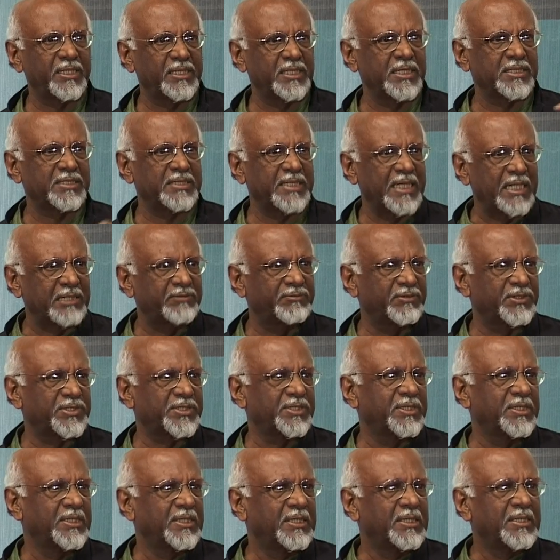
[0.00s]
is that which
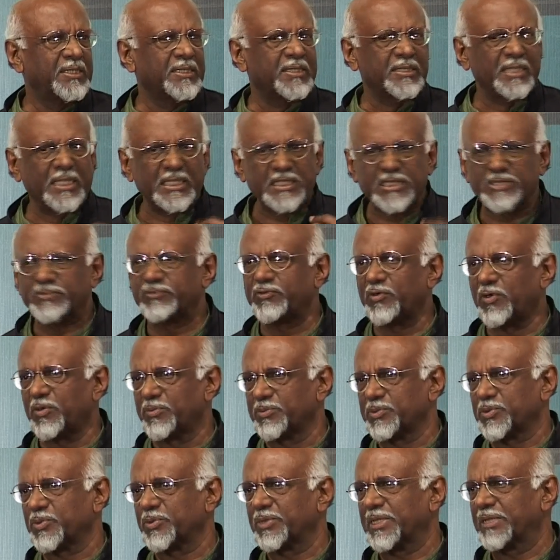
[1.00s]

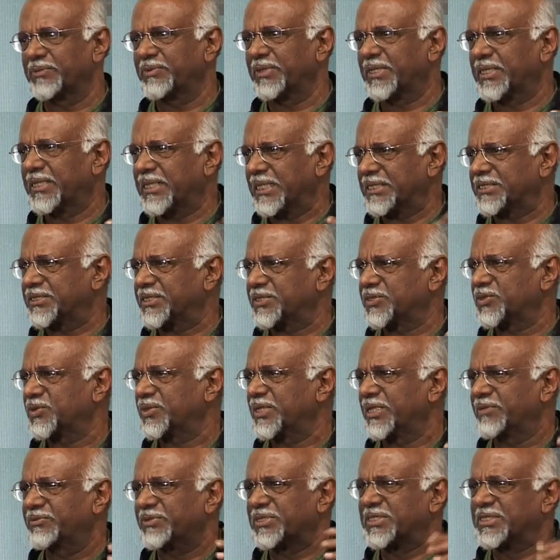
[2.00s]
transforms you, that which touches you,
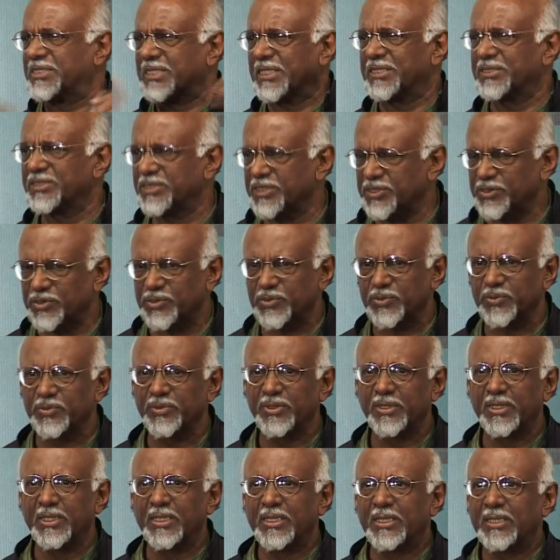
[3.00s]
that which changes you.
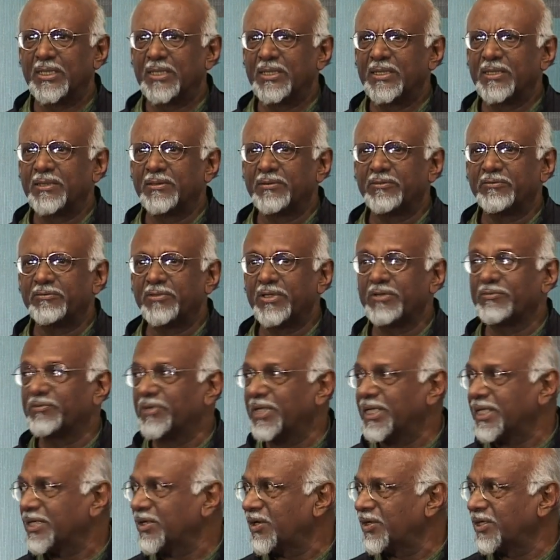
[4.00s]
We
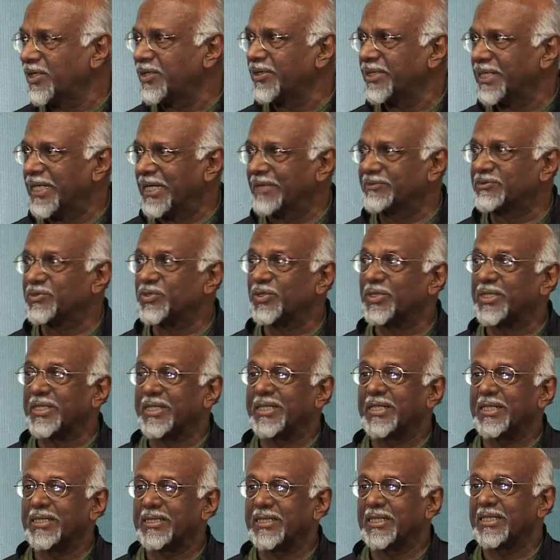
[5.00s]
work all our lives to
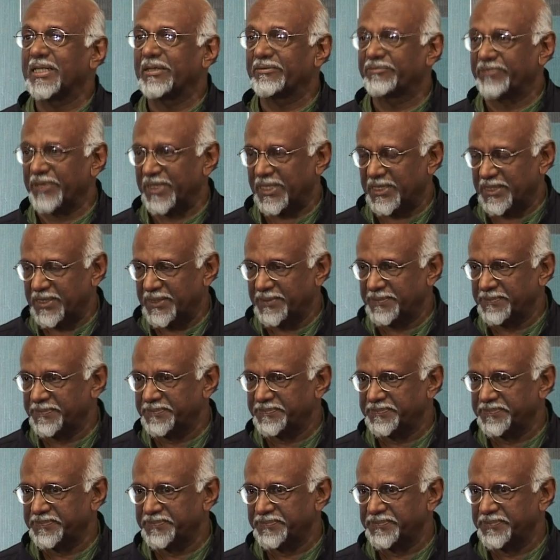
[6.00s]
create that effect.
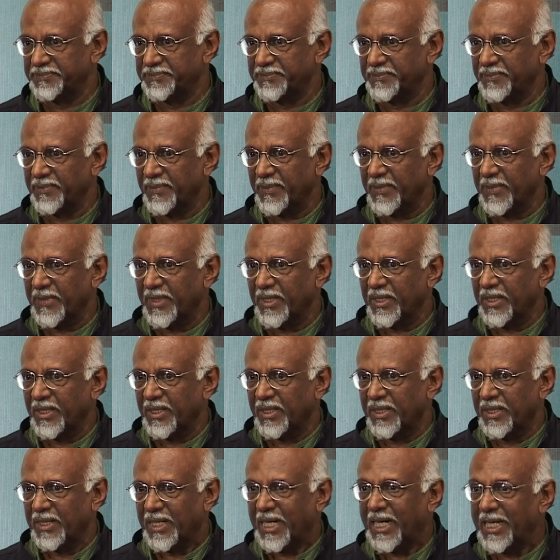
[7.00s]

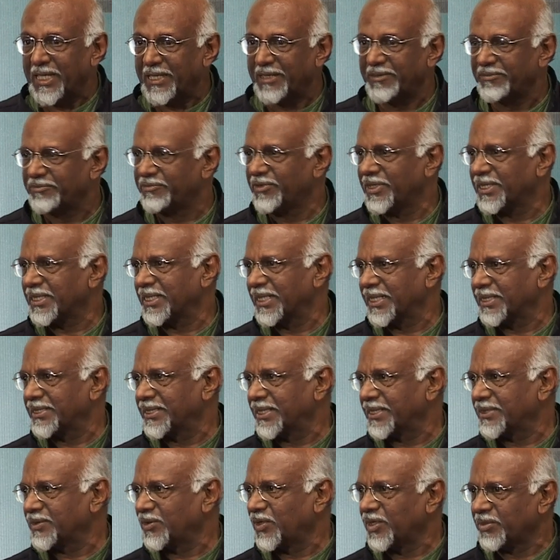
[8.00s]
I have worked like
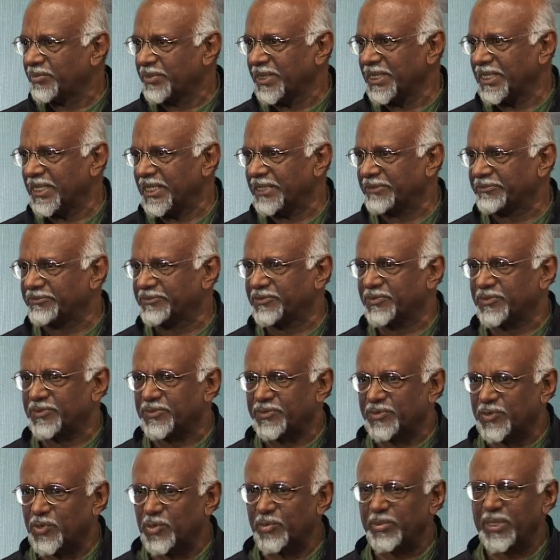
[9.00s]
that all my life,
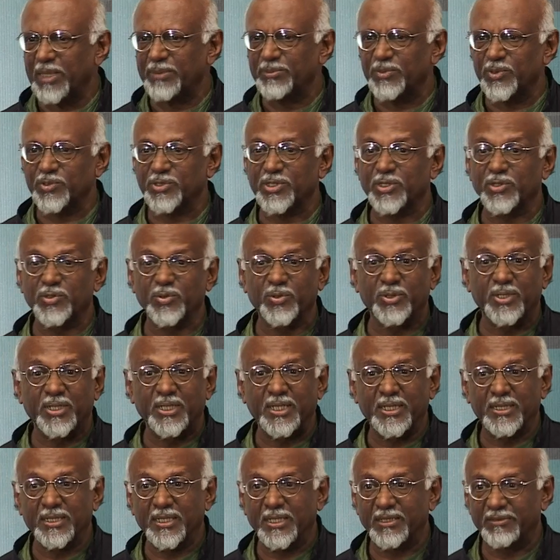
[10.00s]
through my music to
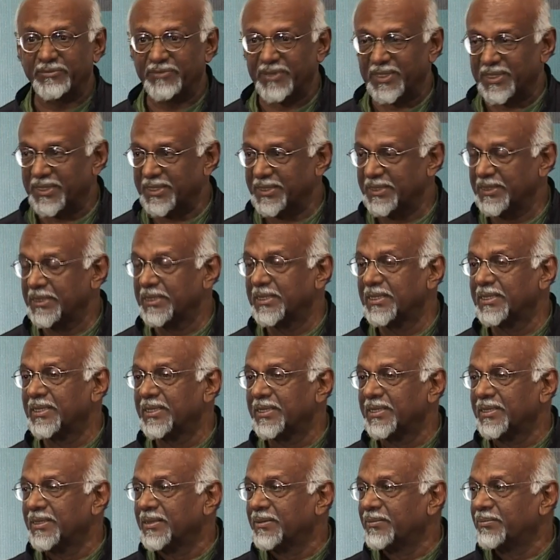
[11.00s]
create that effect.
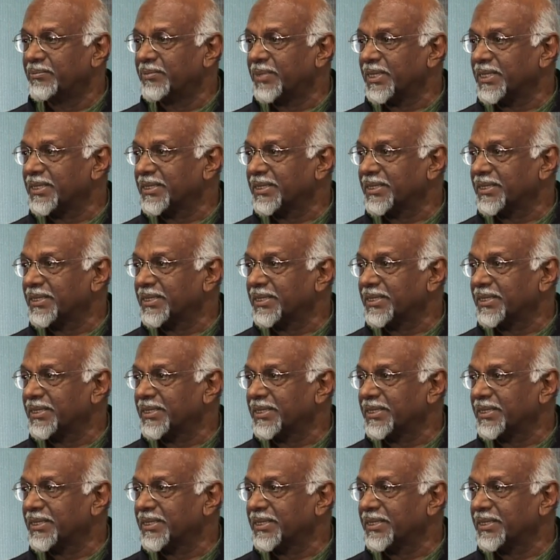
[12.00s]
But